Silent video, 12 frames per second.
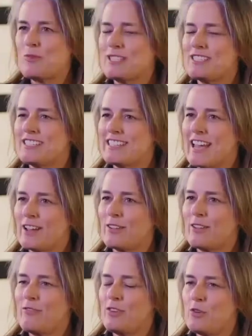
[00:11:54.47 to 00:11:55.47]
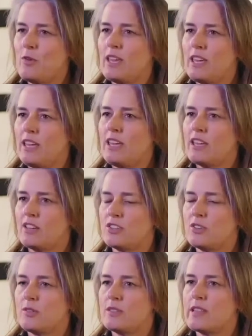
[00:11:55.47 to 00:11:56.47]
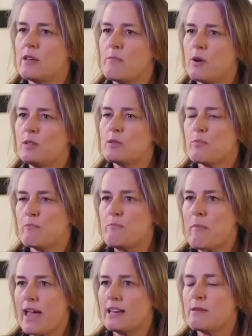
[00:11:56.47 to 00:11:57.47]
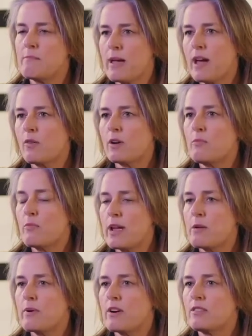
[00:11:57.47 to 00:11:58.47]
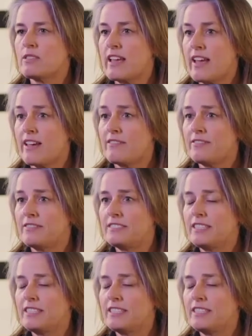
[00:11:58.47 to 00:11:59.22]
was to tackle a few key issues that most Magnum-powered break barrels have: